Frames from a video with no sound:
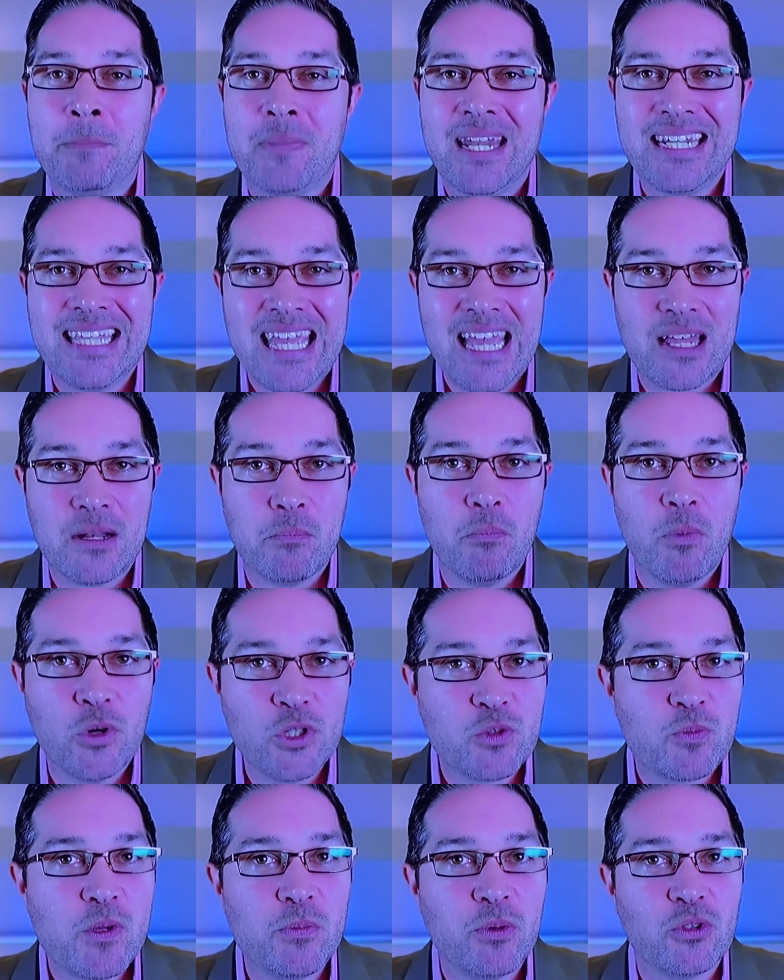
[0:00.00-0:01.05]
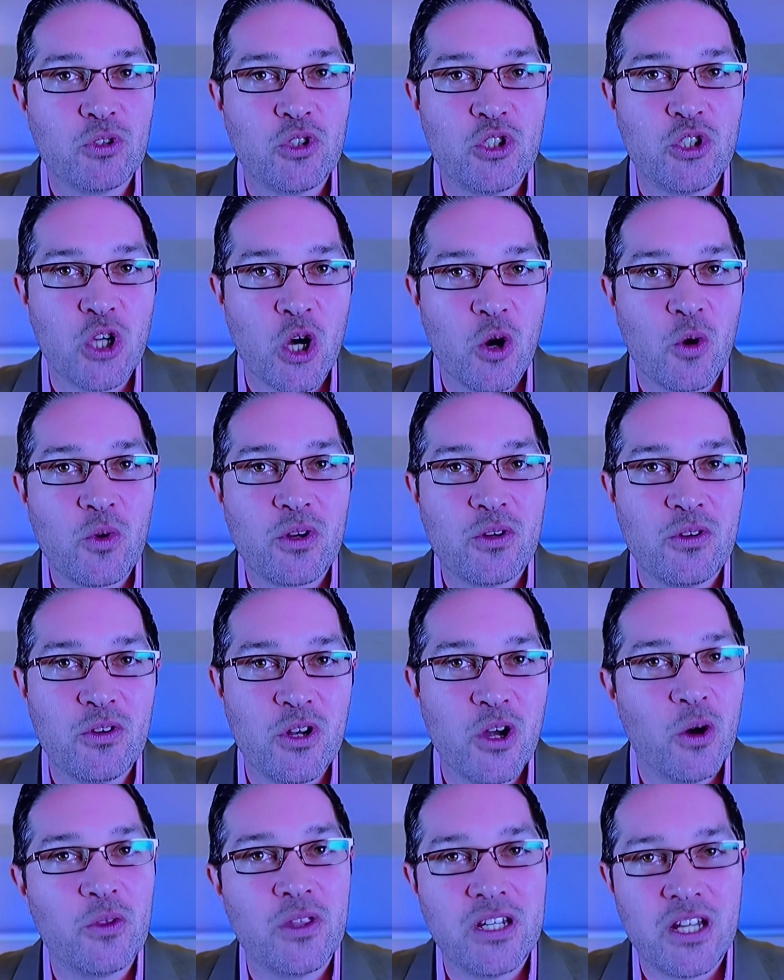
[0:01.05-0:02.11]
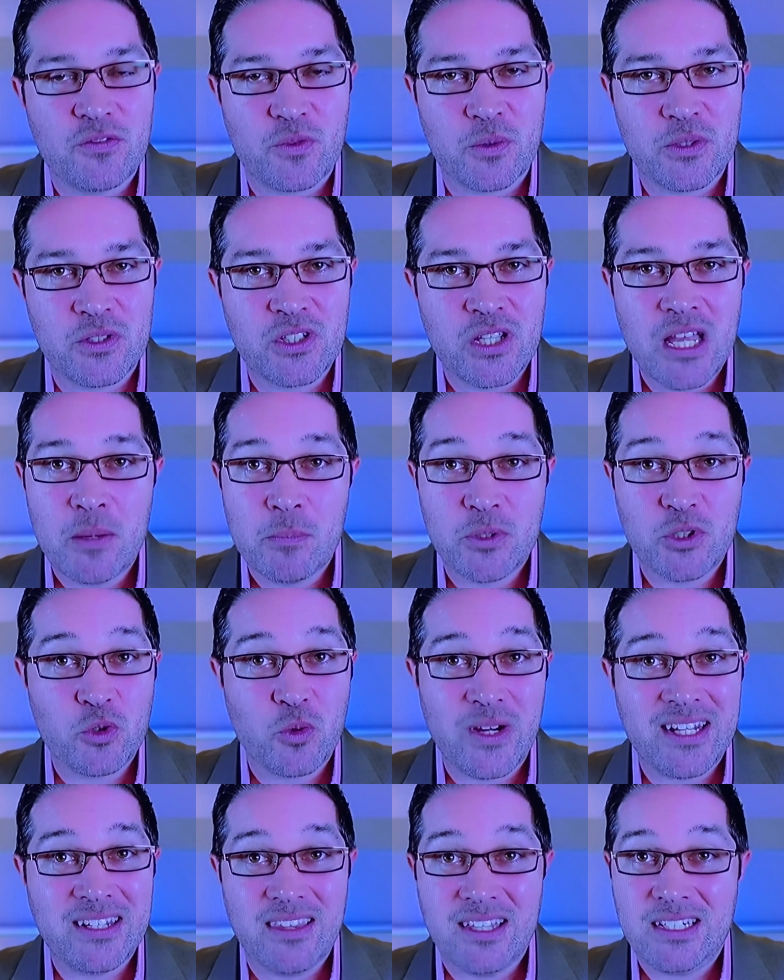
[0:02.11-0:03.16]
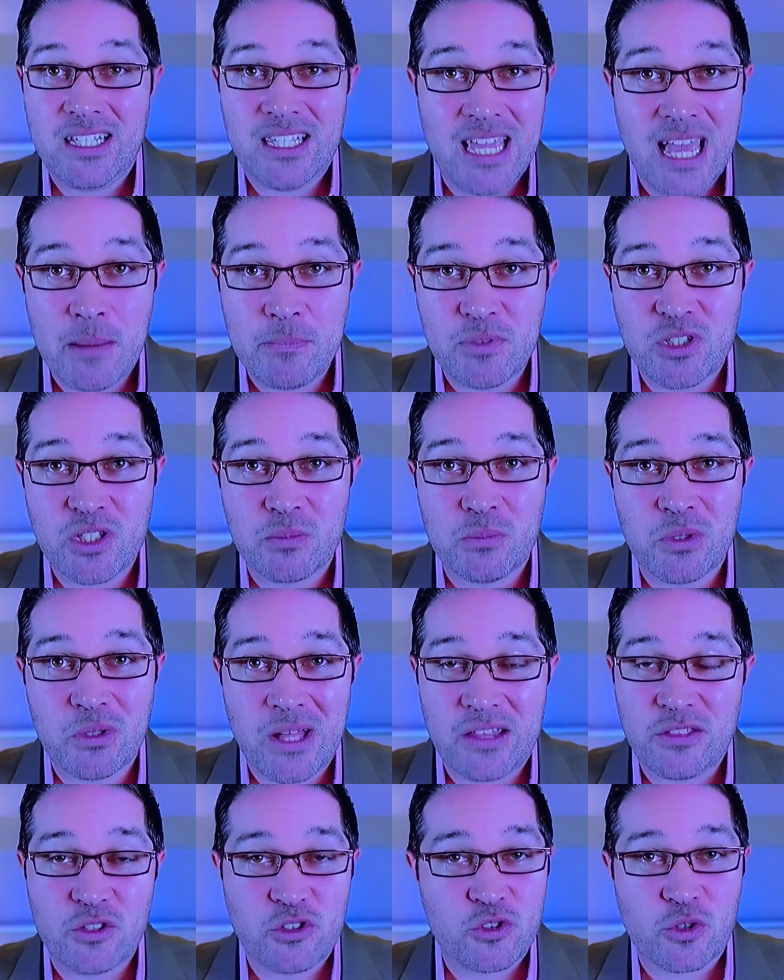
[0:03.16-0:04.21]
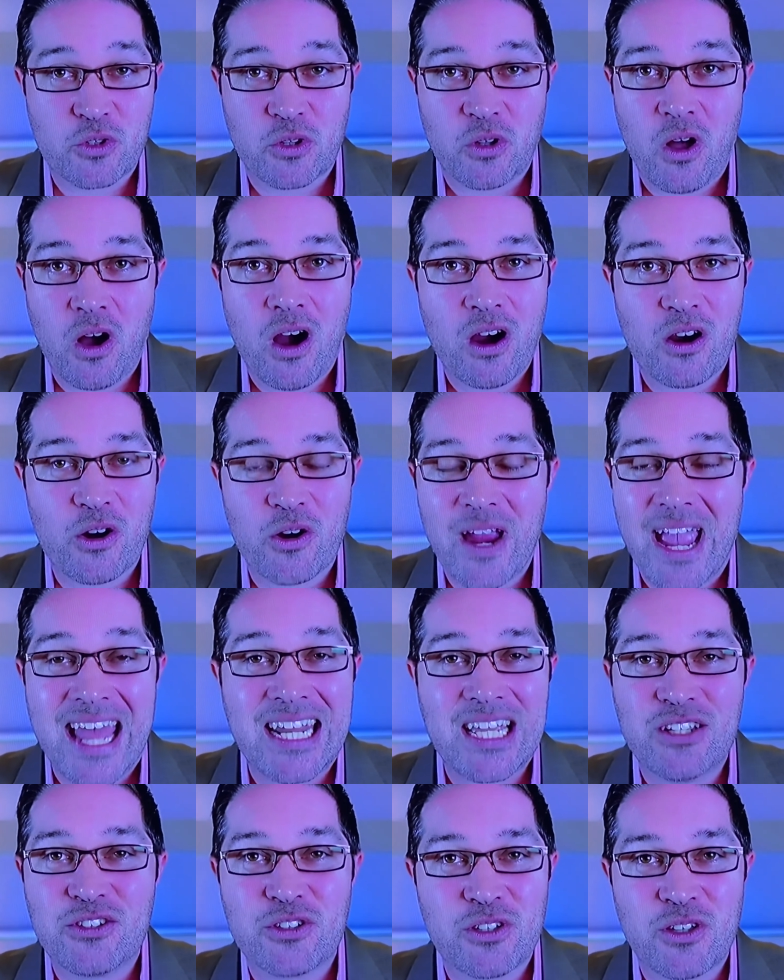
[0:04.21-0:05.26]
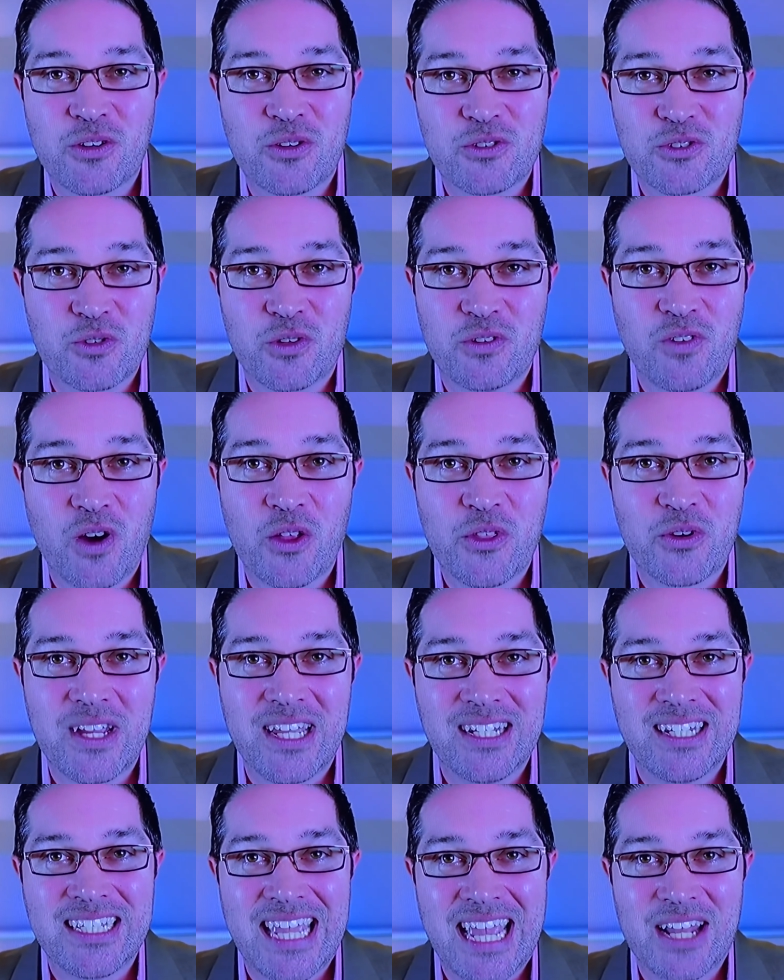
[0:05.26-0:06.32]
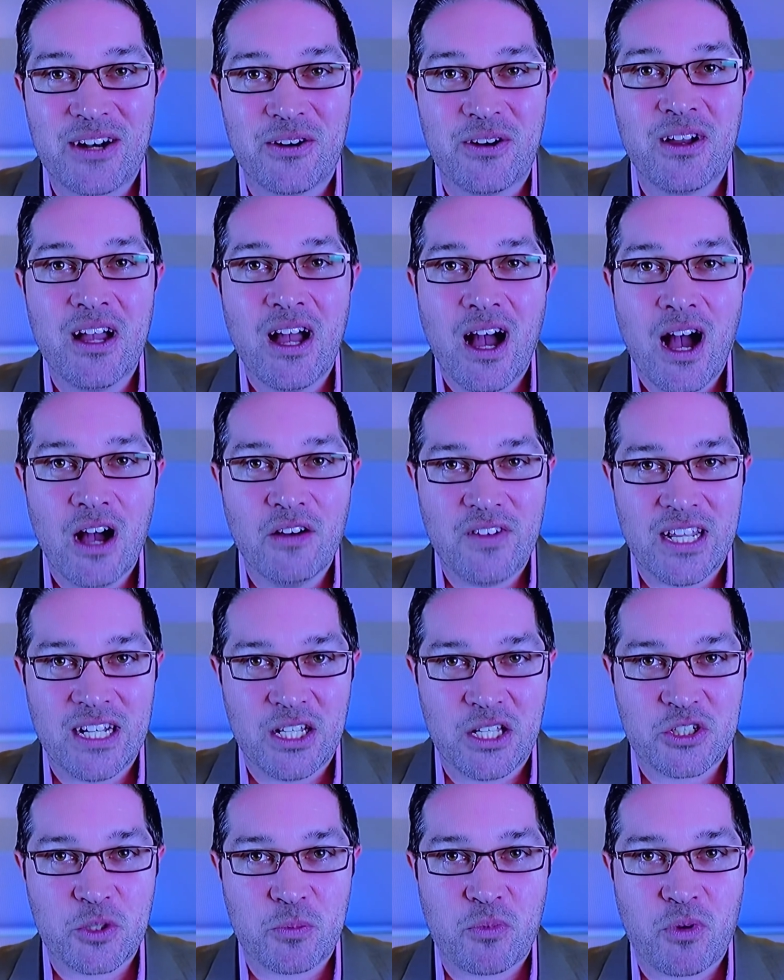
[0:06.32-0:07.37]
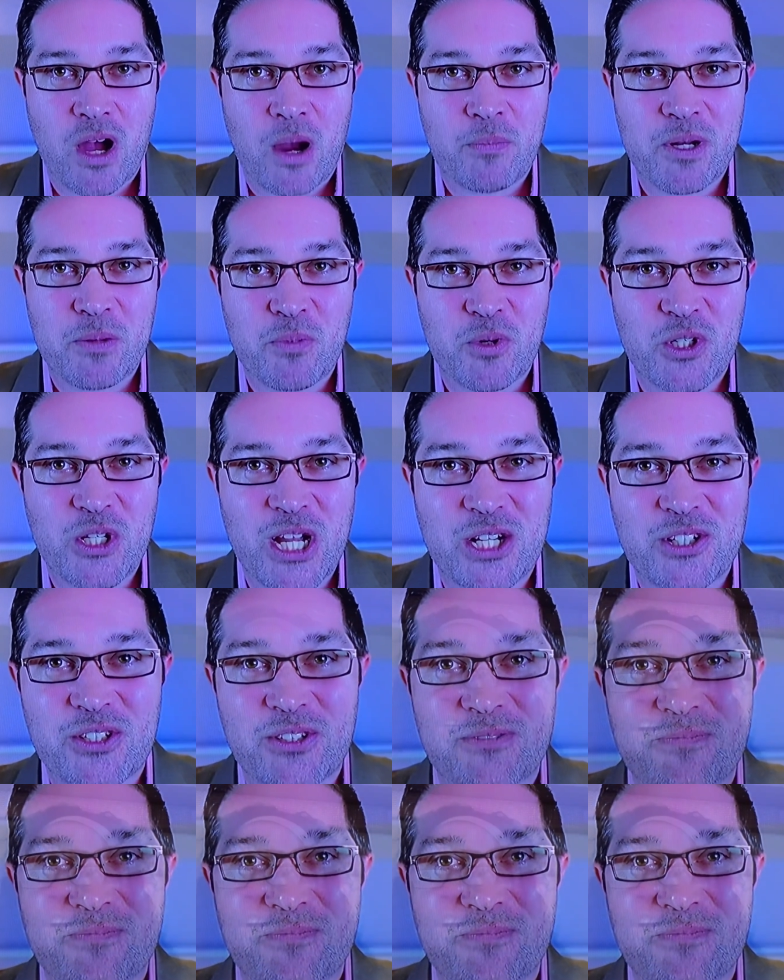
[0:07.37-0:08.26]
And again, most people don't know the difference between the TM symbol and the circle R or any sort of other indicator of intellectual property protection.